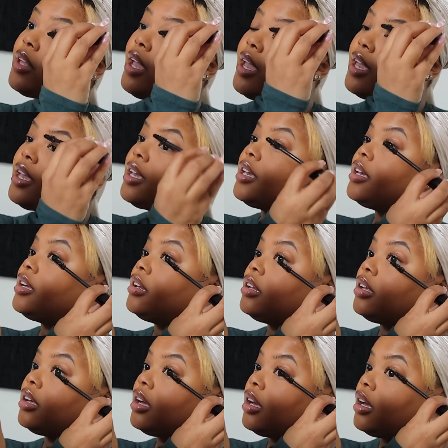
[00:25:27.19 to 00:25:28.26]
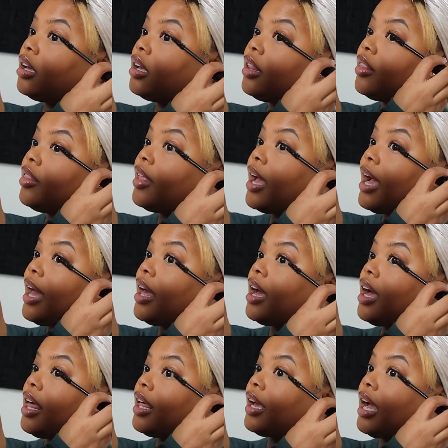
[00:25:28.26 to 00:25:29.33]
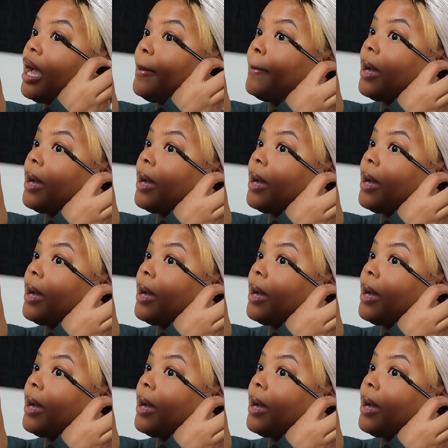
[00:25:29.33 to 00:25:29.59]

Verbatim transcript: and I got